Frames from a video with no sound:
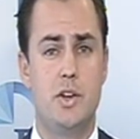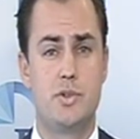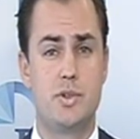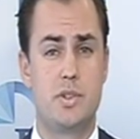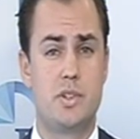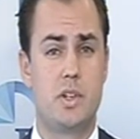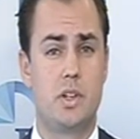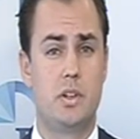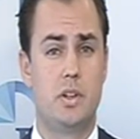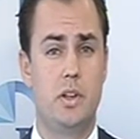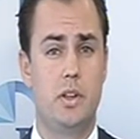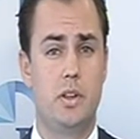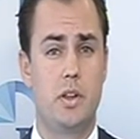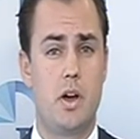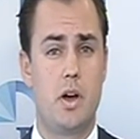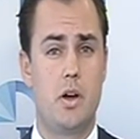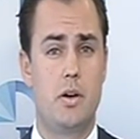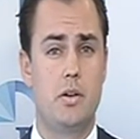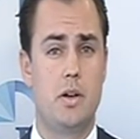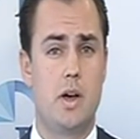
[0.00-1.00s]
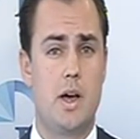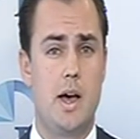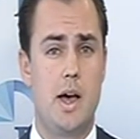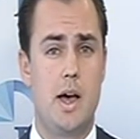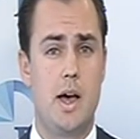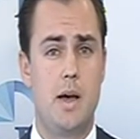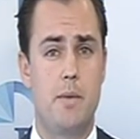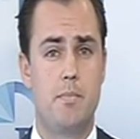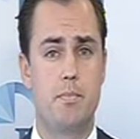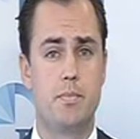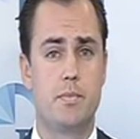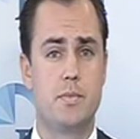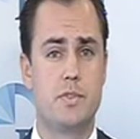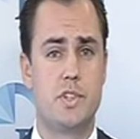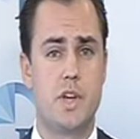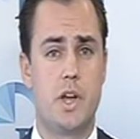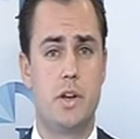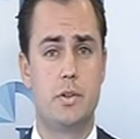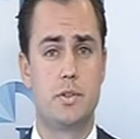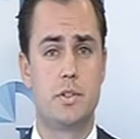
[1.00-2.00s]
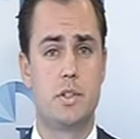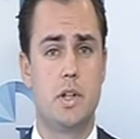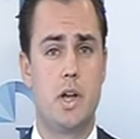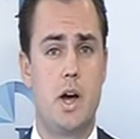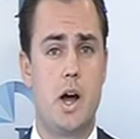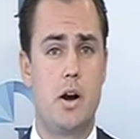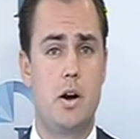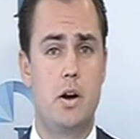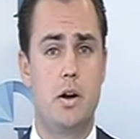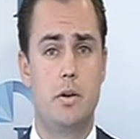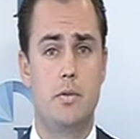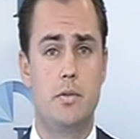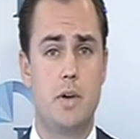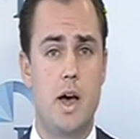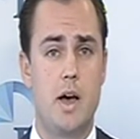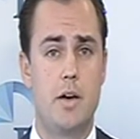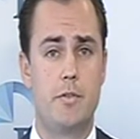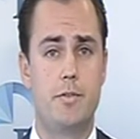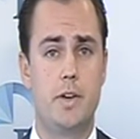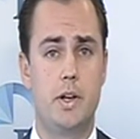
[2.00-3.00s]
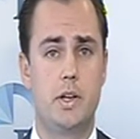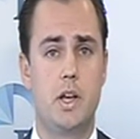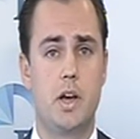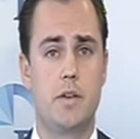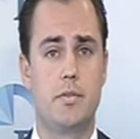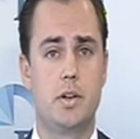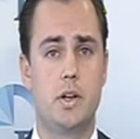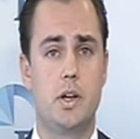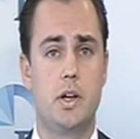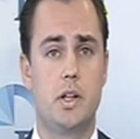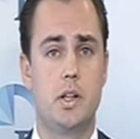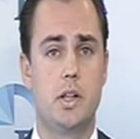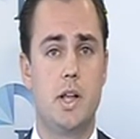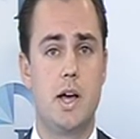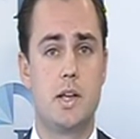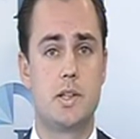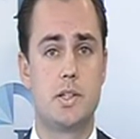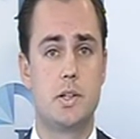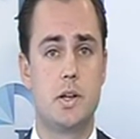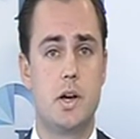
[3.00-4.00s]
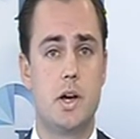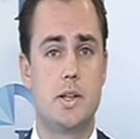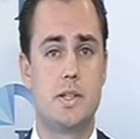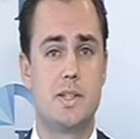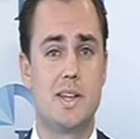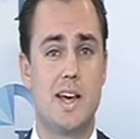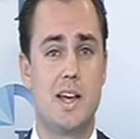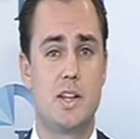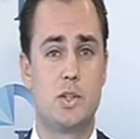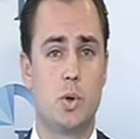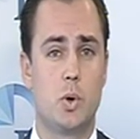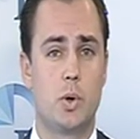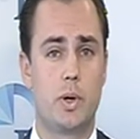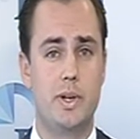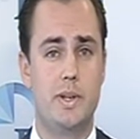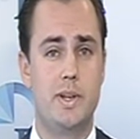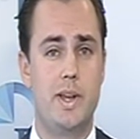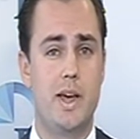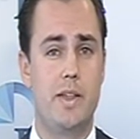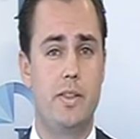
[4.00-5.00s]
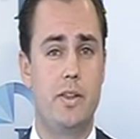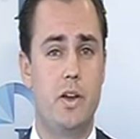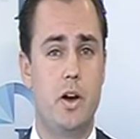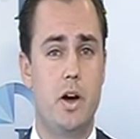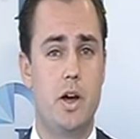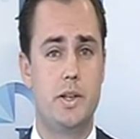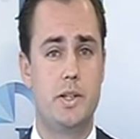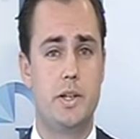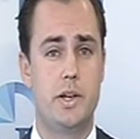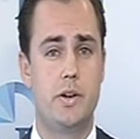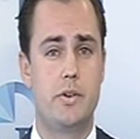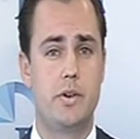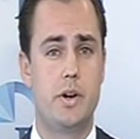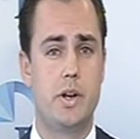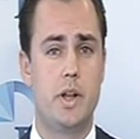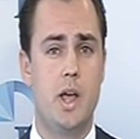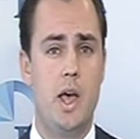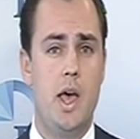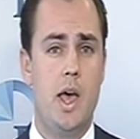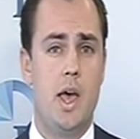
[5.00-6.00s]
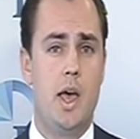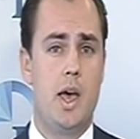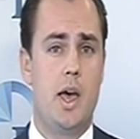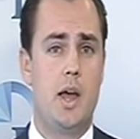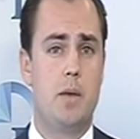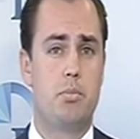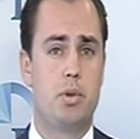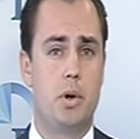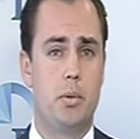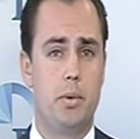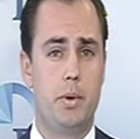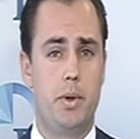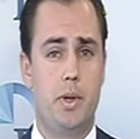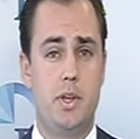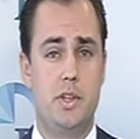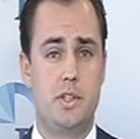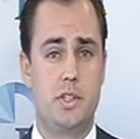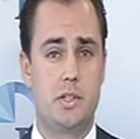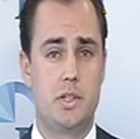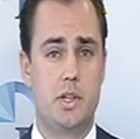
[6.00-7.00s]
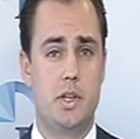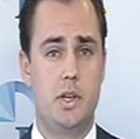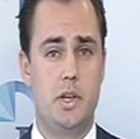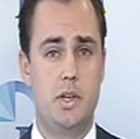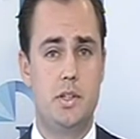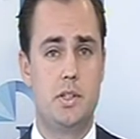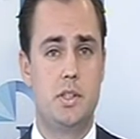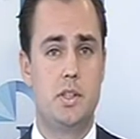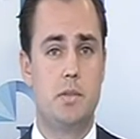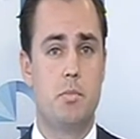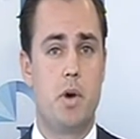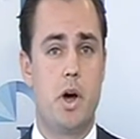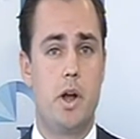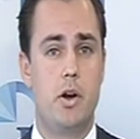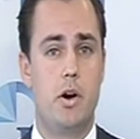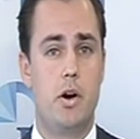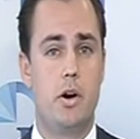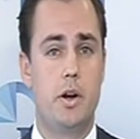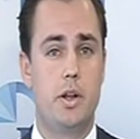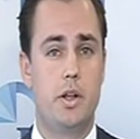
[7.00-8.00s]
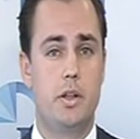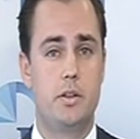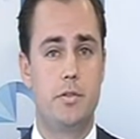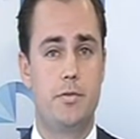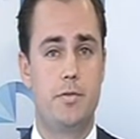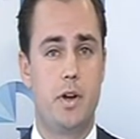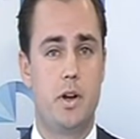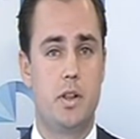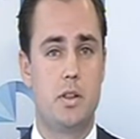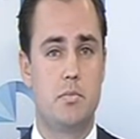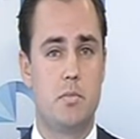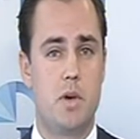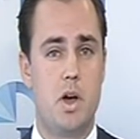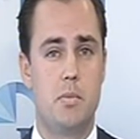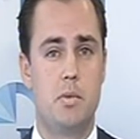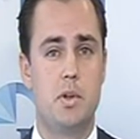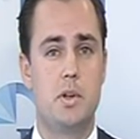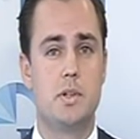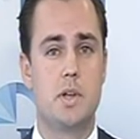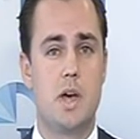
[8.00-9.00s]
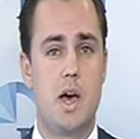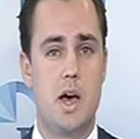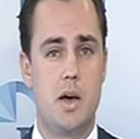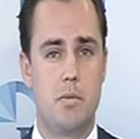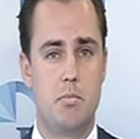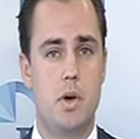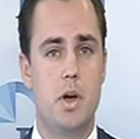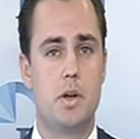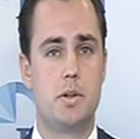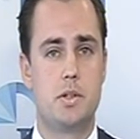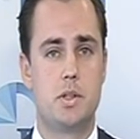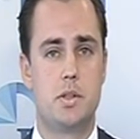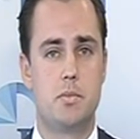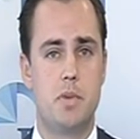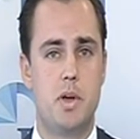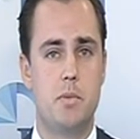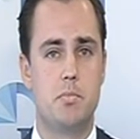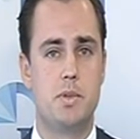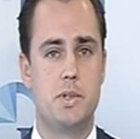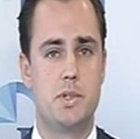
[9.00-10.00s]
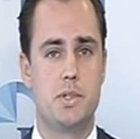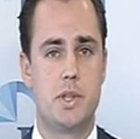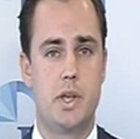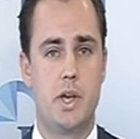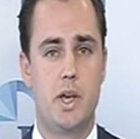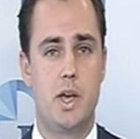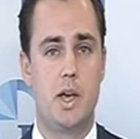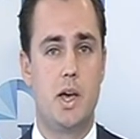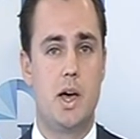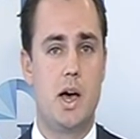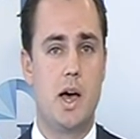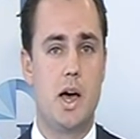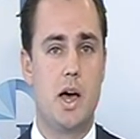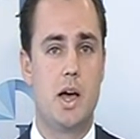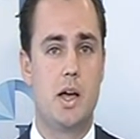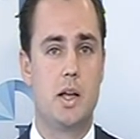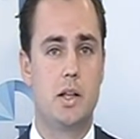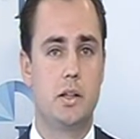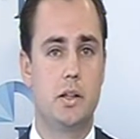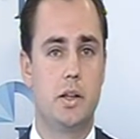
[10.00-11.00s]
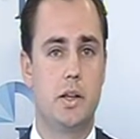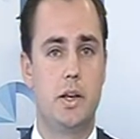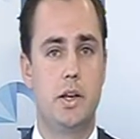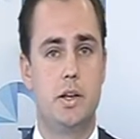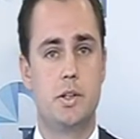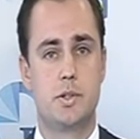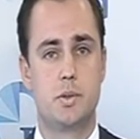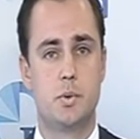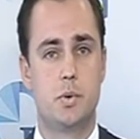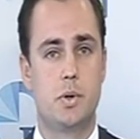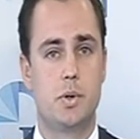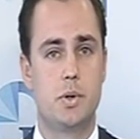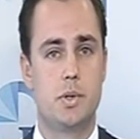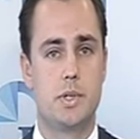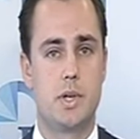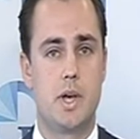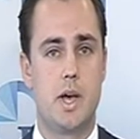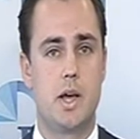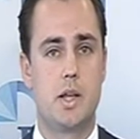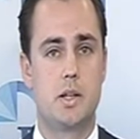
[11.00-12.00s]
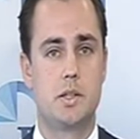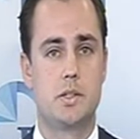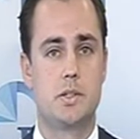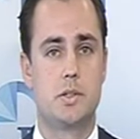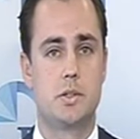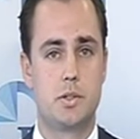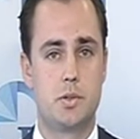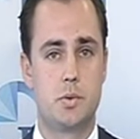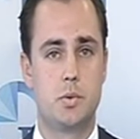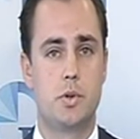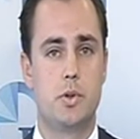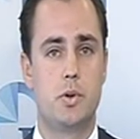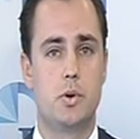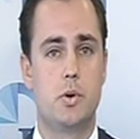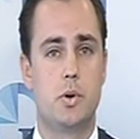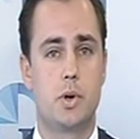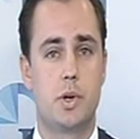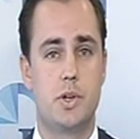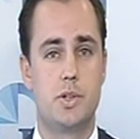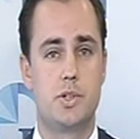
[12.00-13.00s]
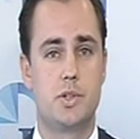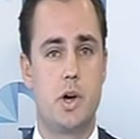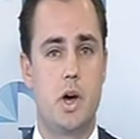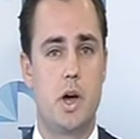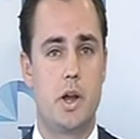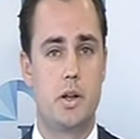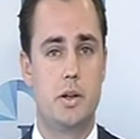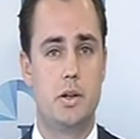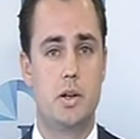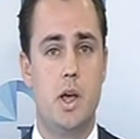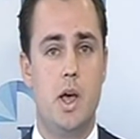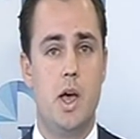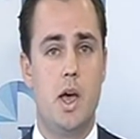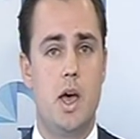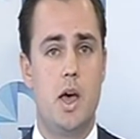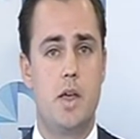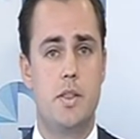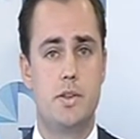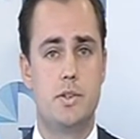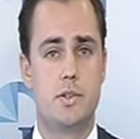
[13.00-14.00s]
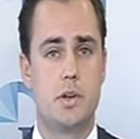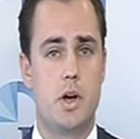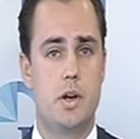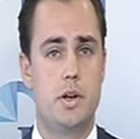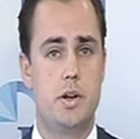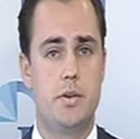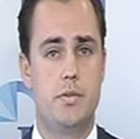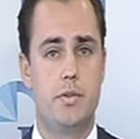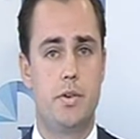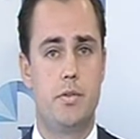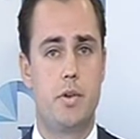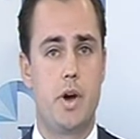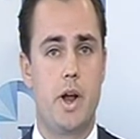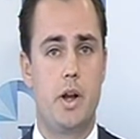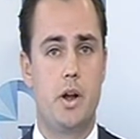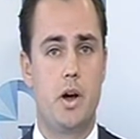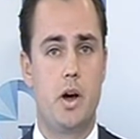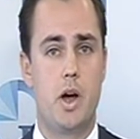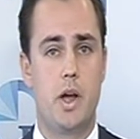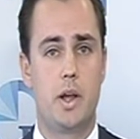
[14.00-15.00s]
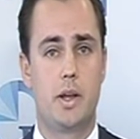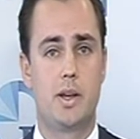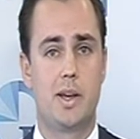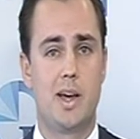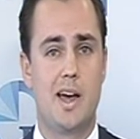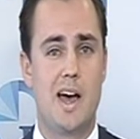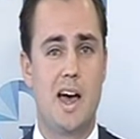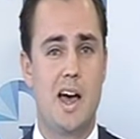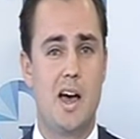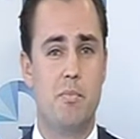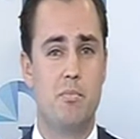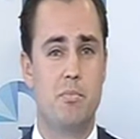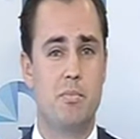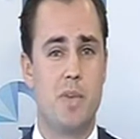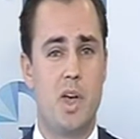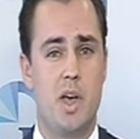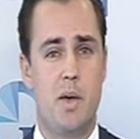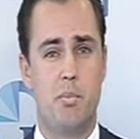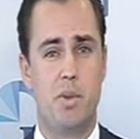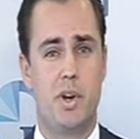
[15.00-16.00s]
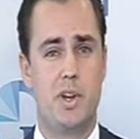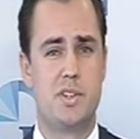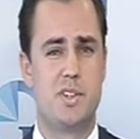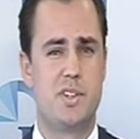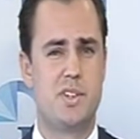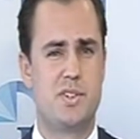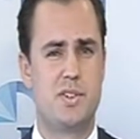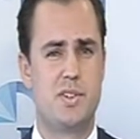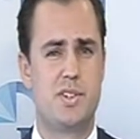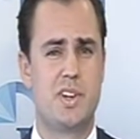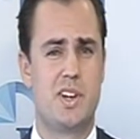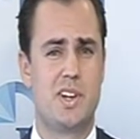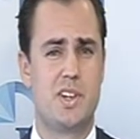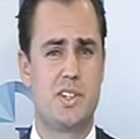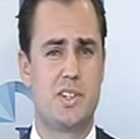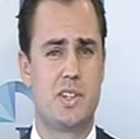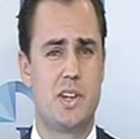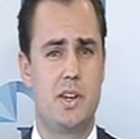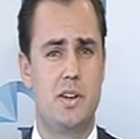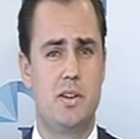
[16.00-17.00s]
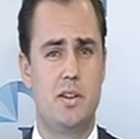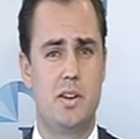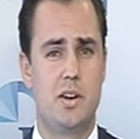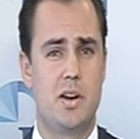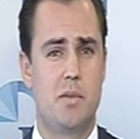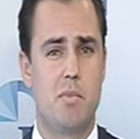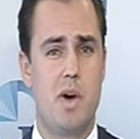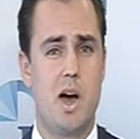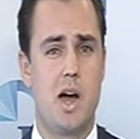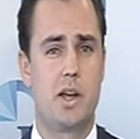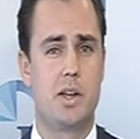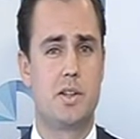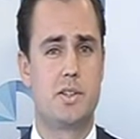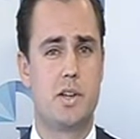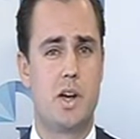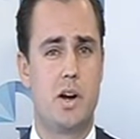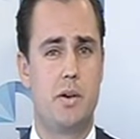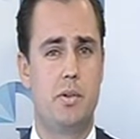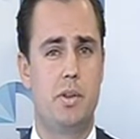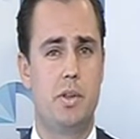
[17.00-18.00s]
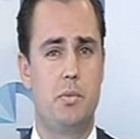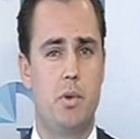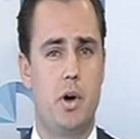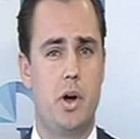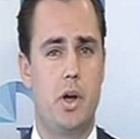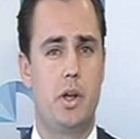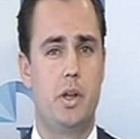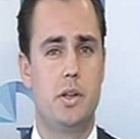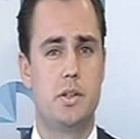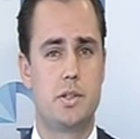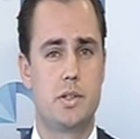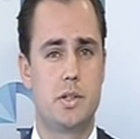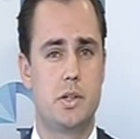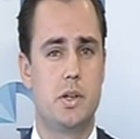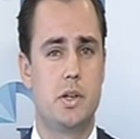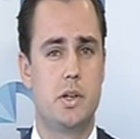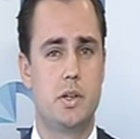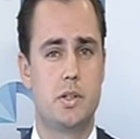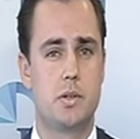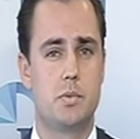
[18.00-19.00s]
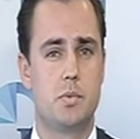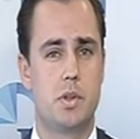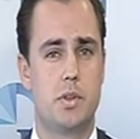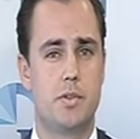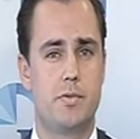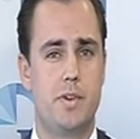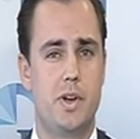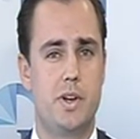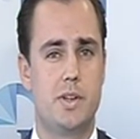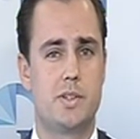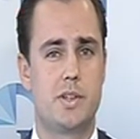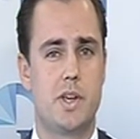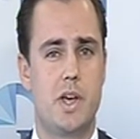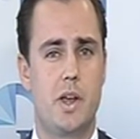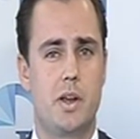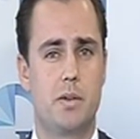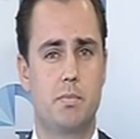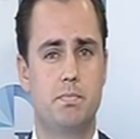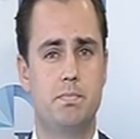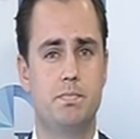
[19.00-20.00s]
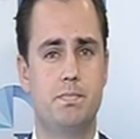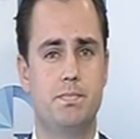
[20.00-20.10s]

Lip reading: Interestingly, though, Daniel Talaro, Fed governor, last night talking down the idea, and probably he's in the minority at the Fed at the moment. Mm-hmm. Most of the members there are leaning towards toward the hawkish side and this idea of a rate hike. But it's interesting to see, you know, markets aren't really buying into what the Fed is saying.